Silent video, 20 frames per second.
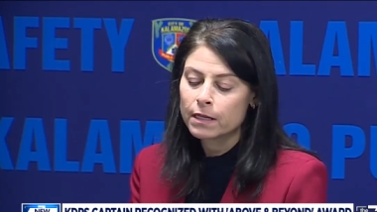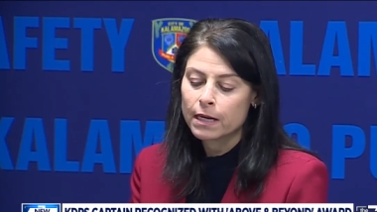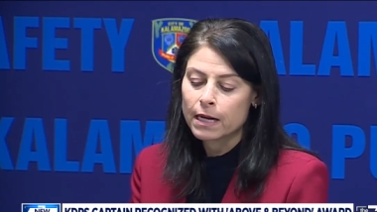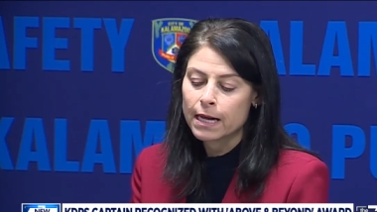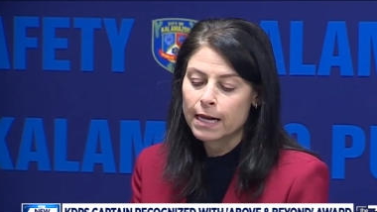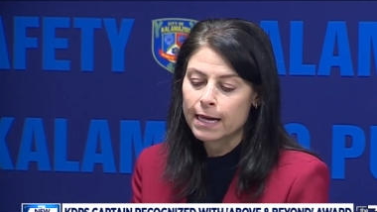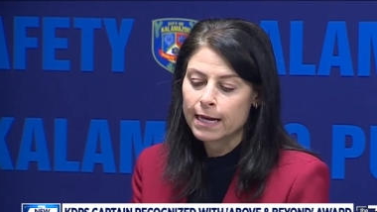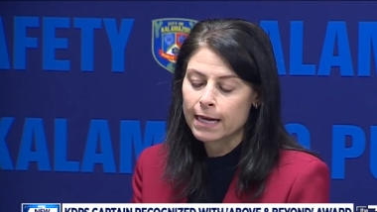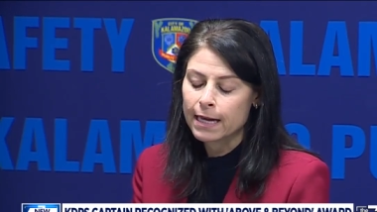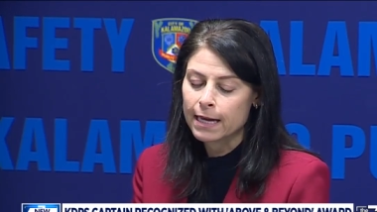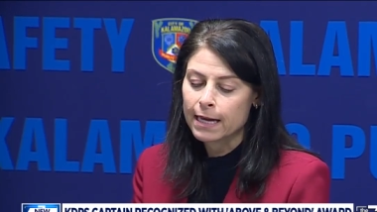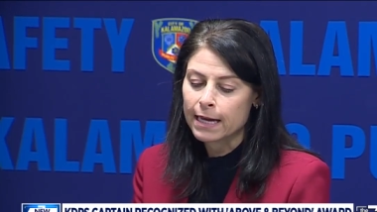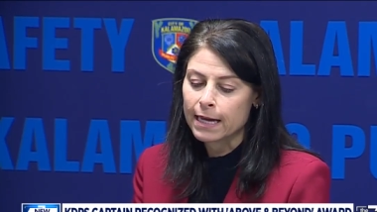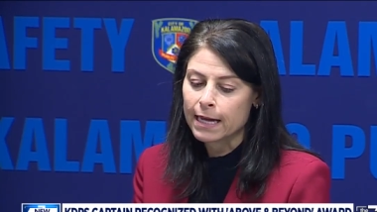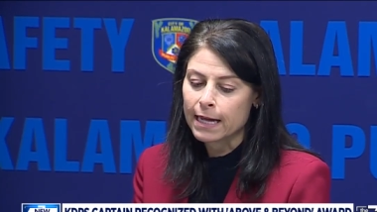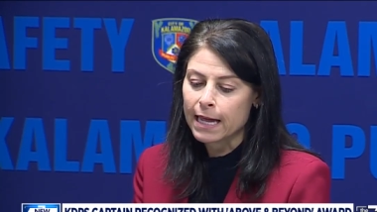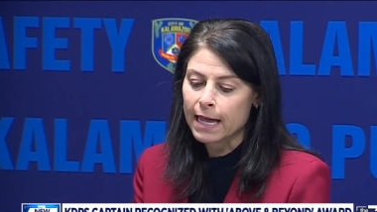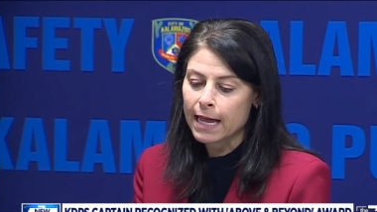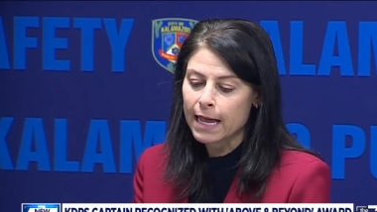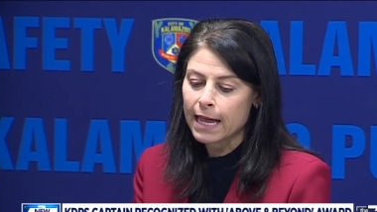Uh,
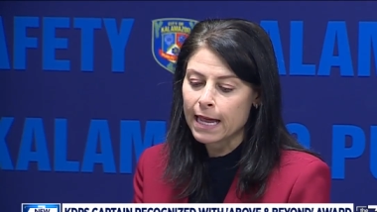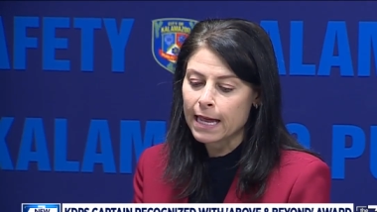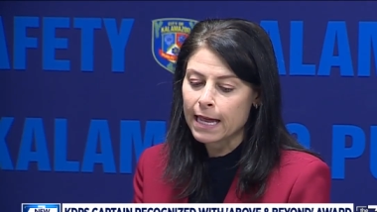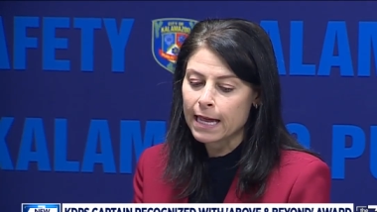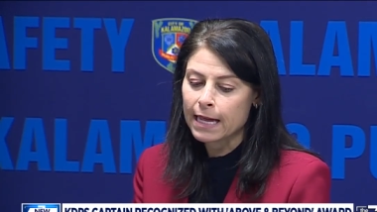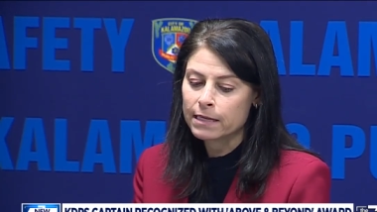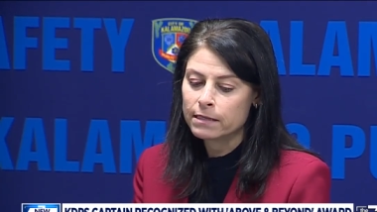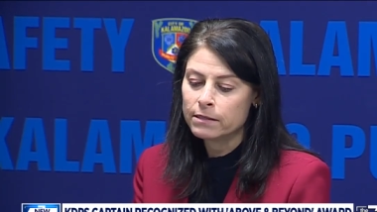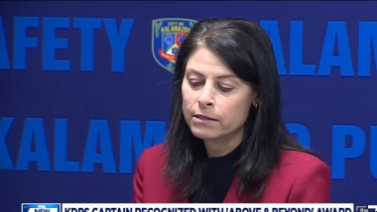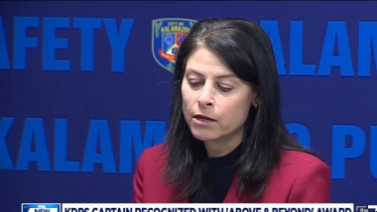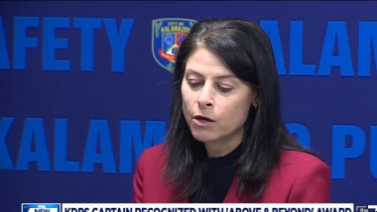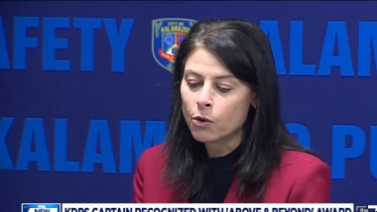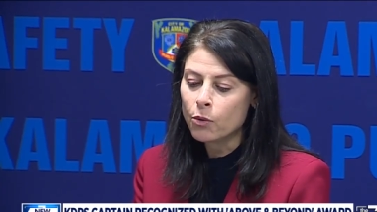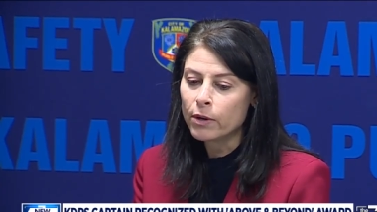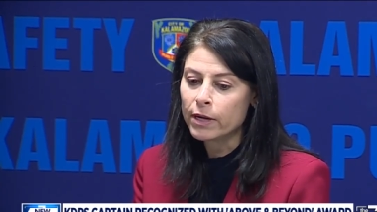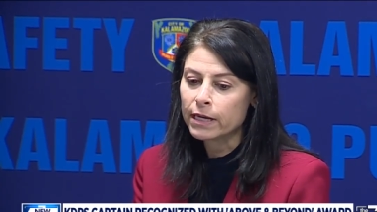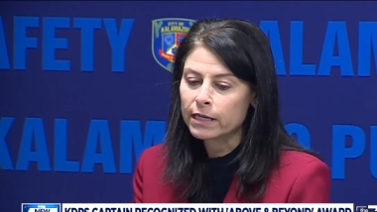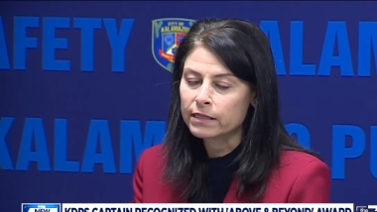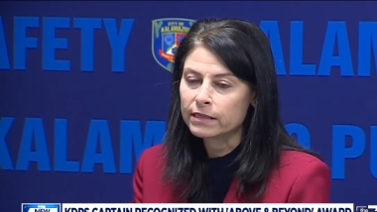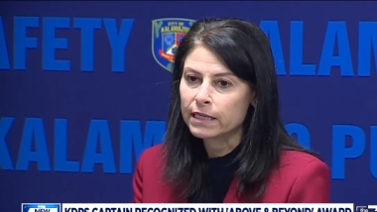and
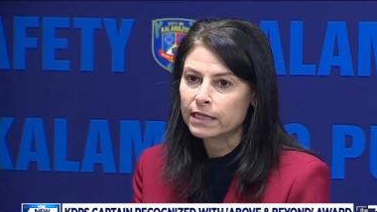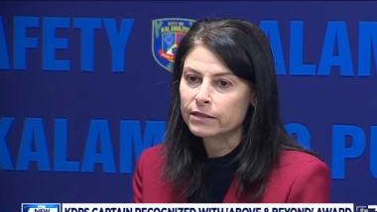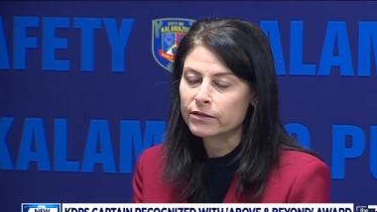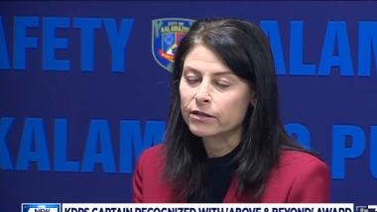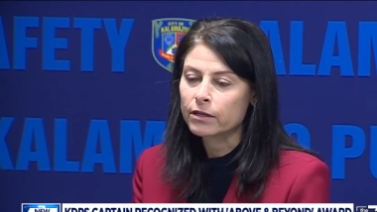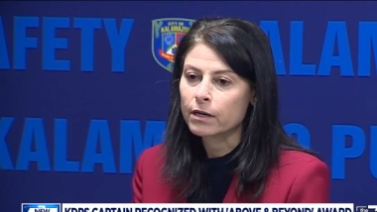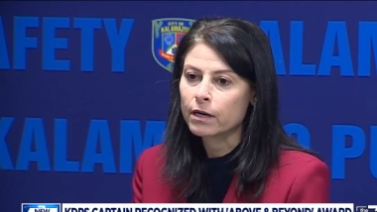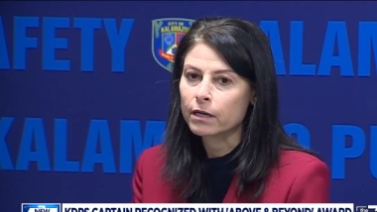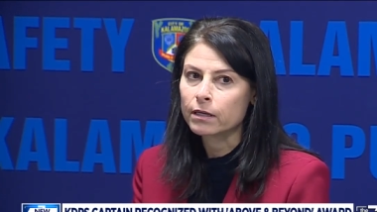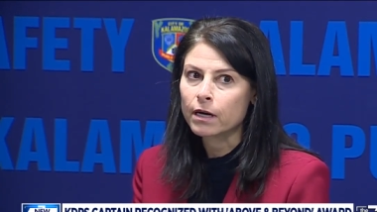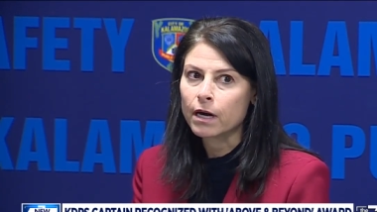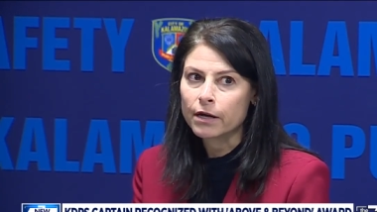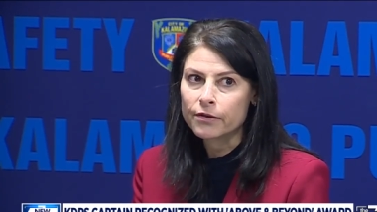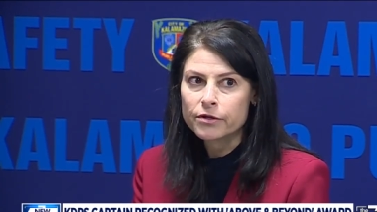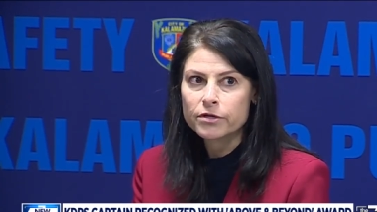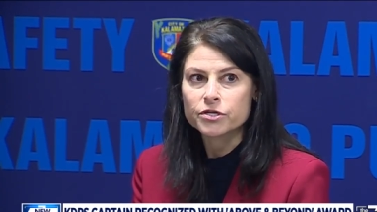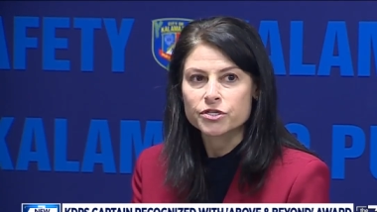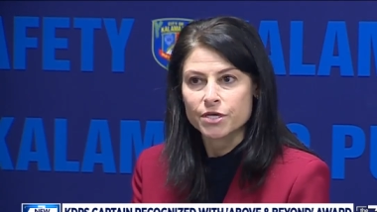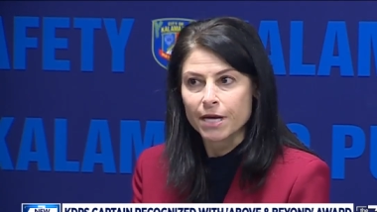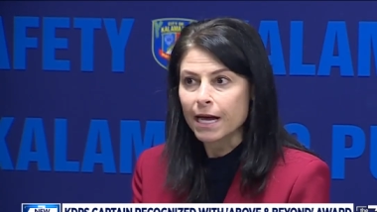knowing that there are
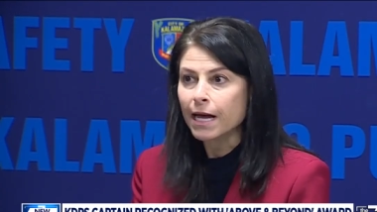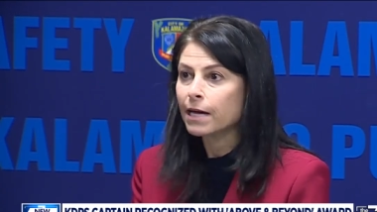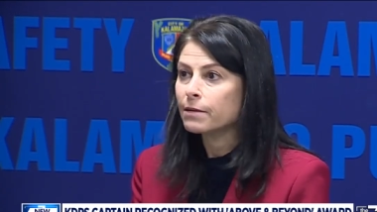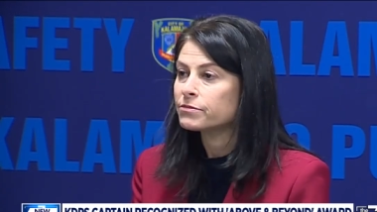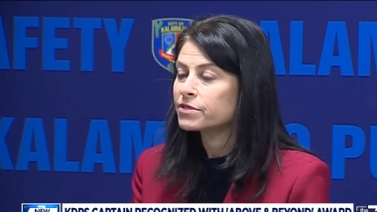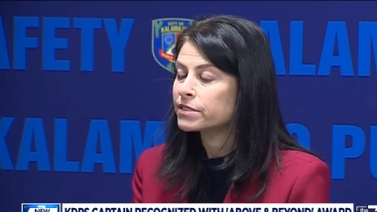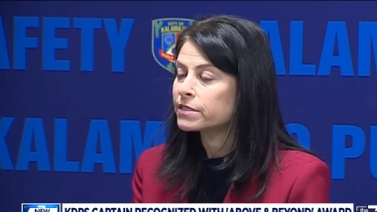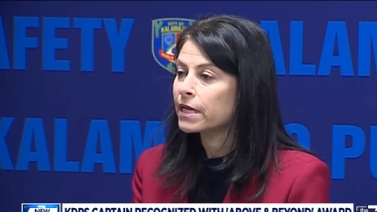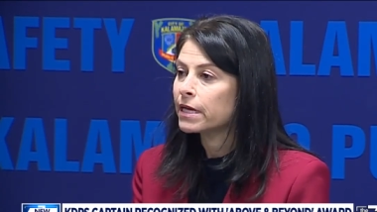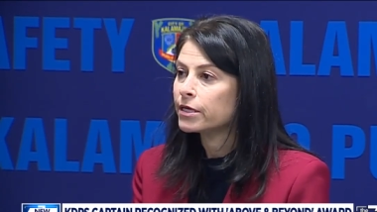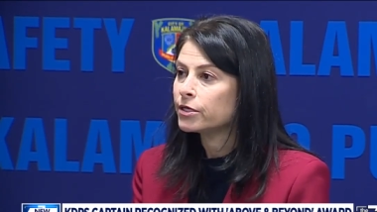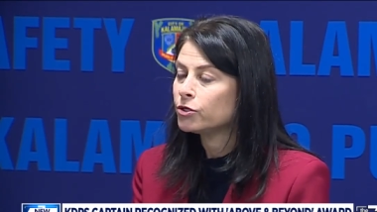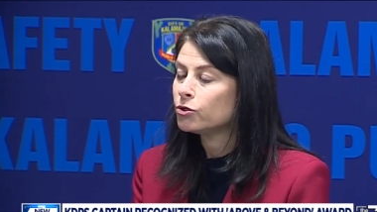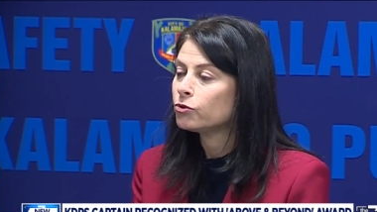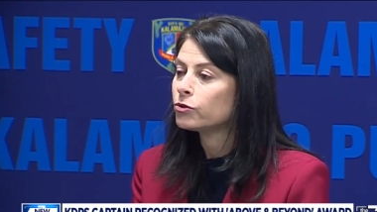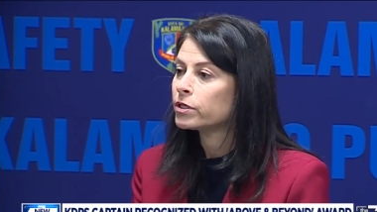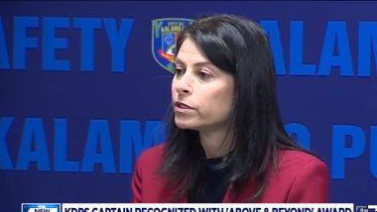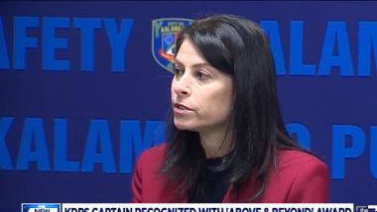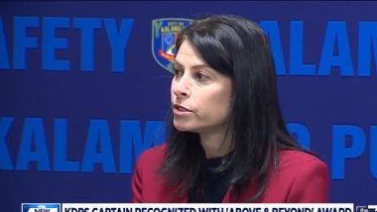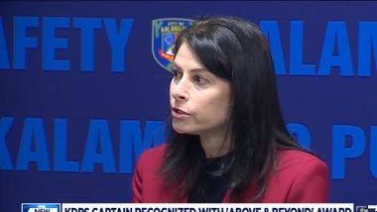other jobs that you
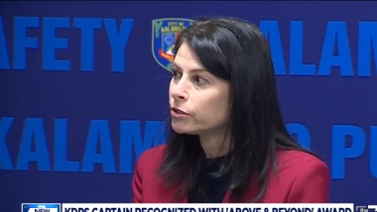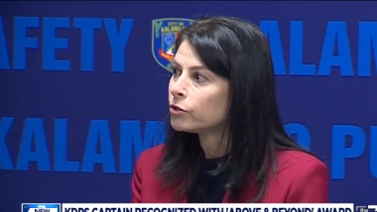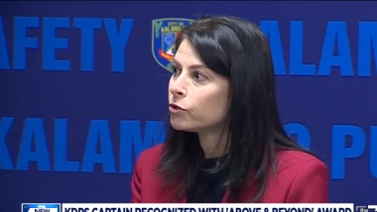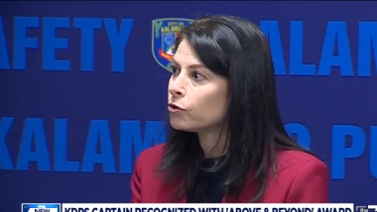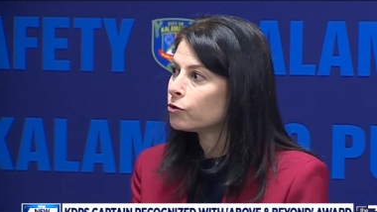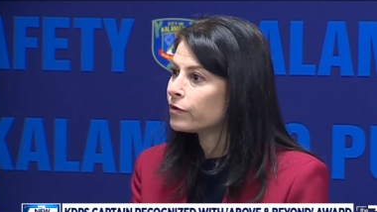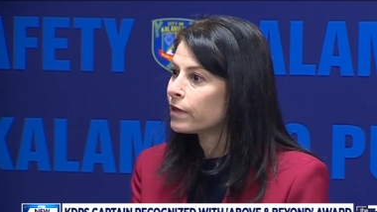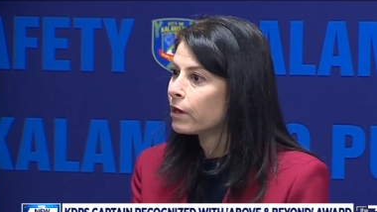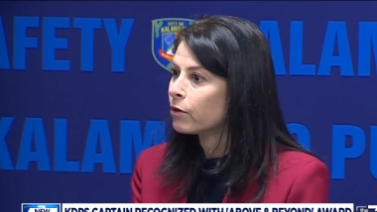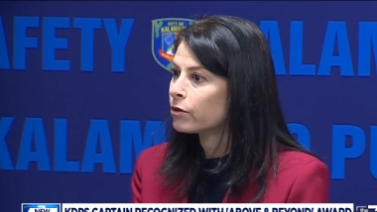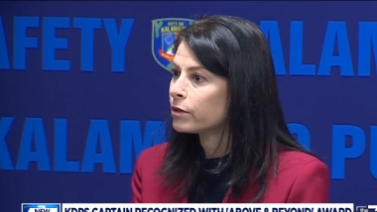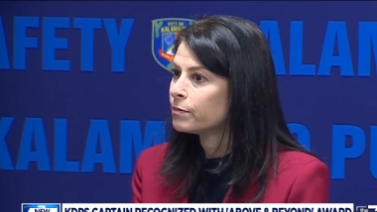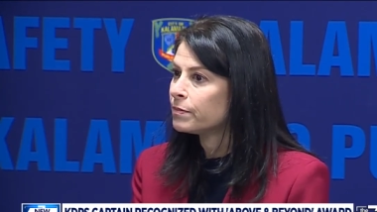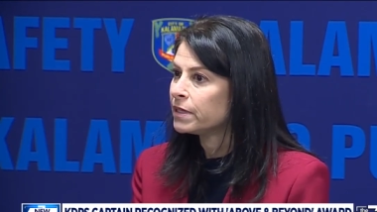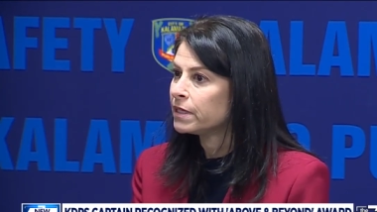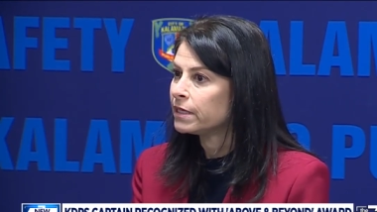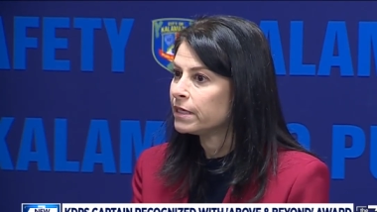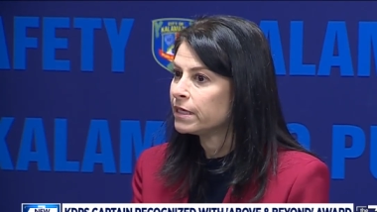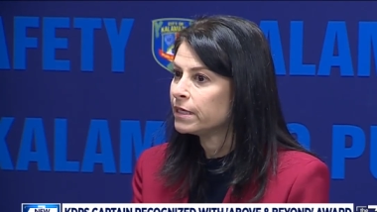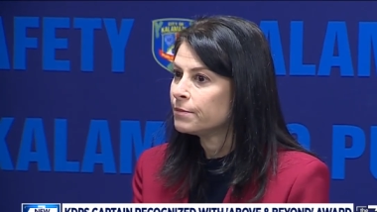could do that would
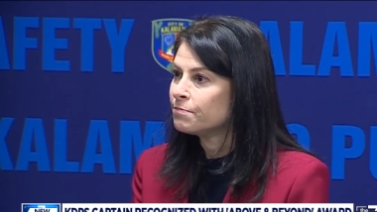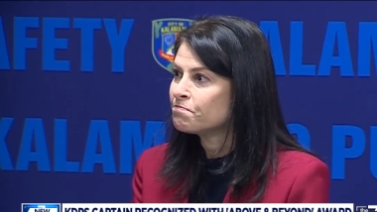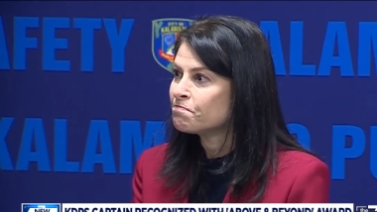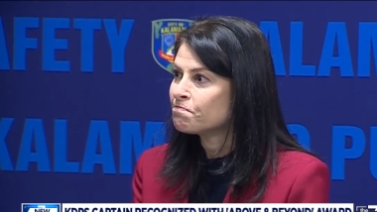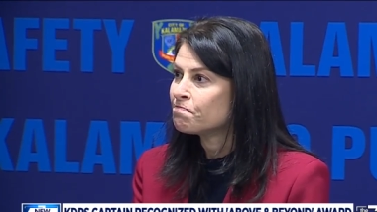be